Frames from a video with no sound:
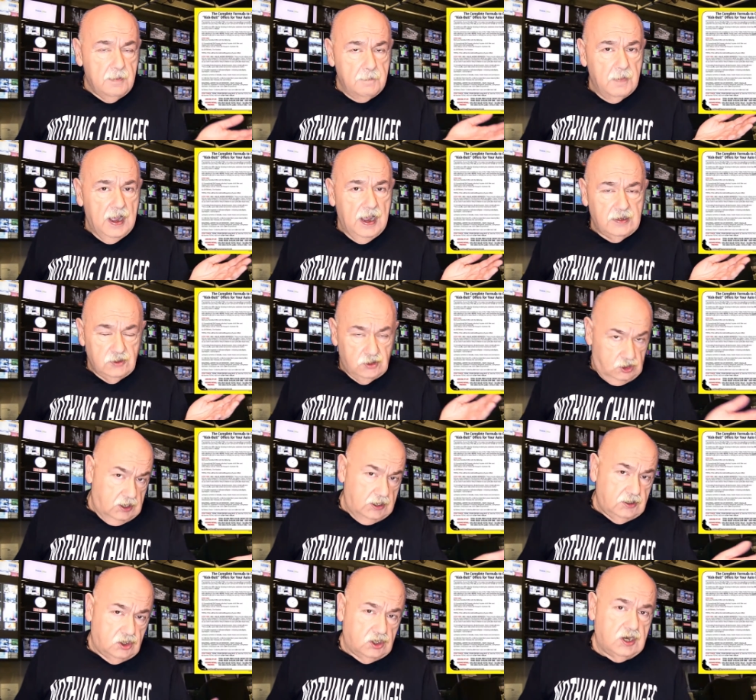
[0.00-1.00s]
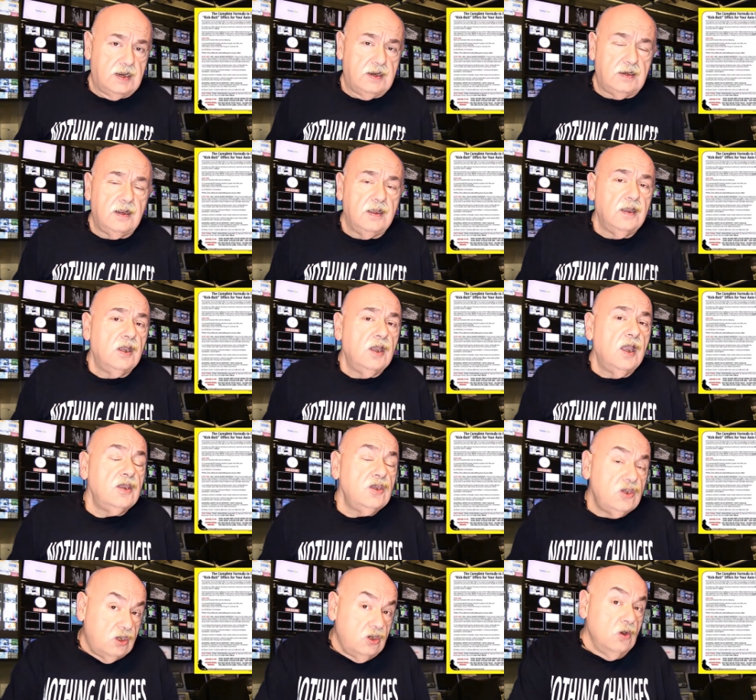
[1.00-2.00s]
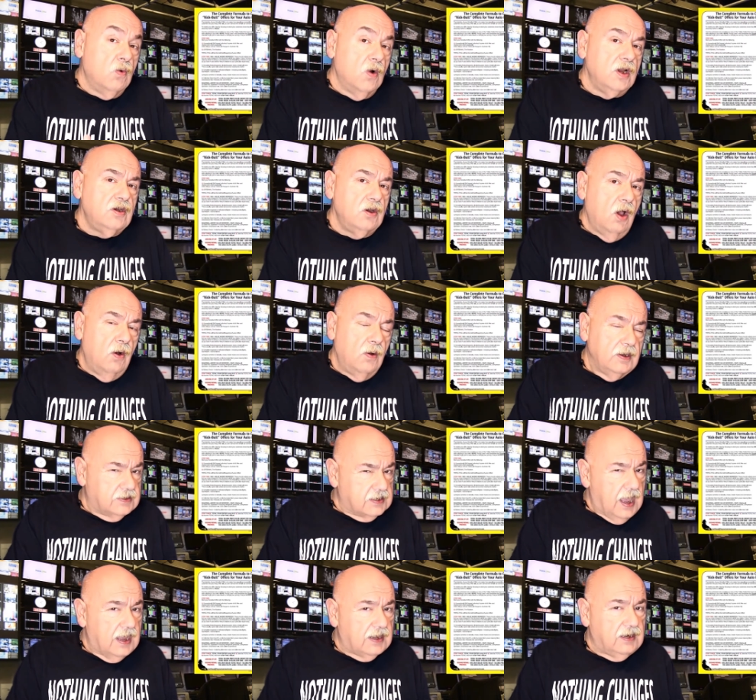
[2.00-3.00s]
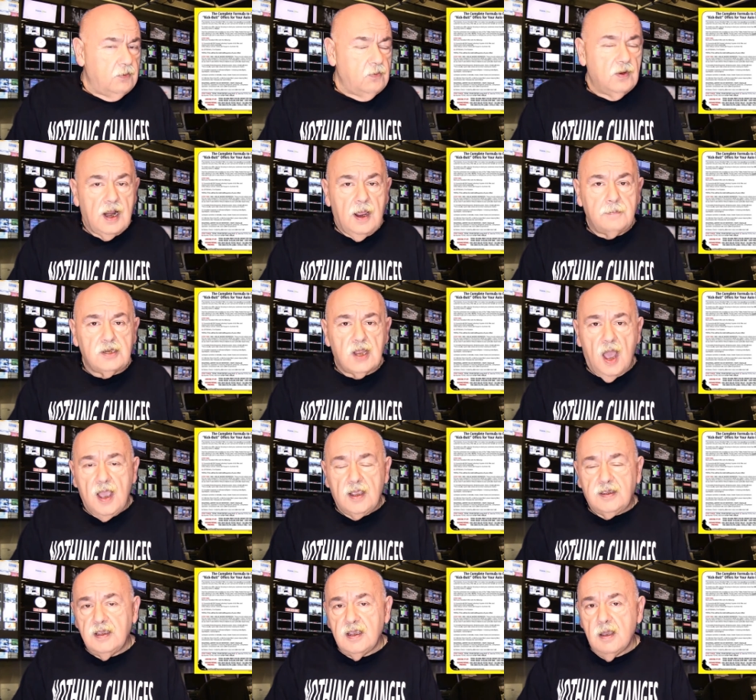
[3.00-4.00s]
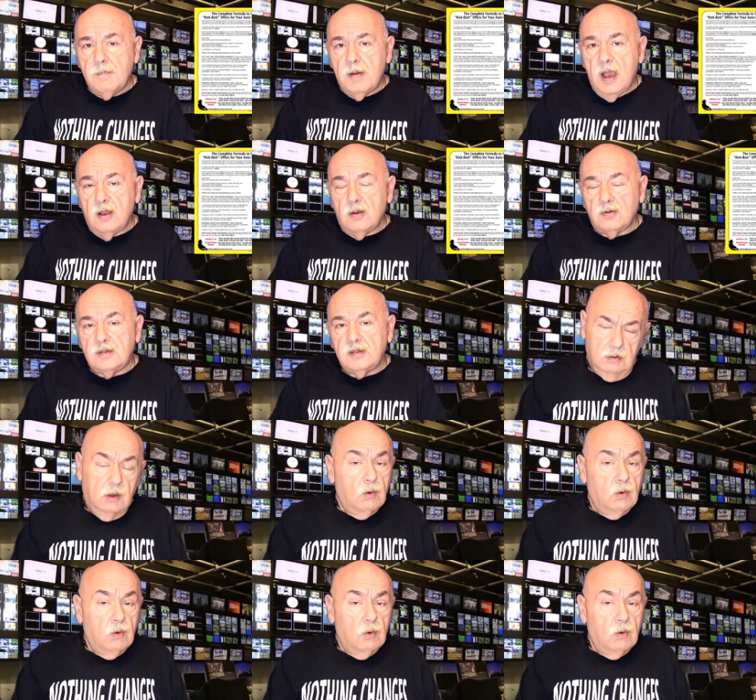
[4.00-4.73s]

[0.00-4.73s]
my cheat sheet, you would know exactly what I'm talking about.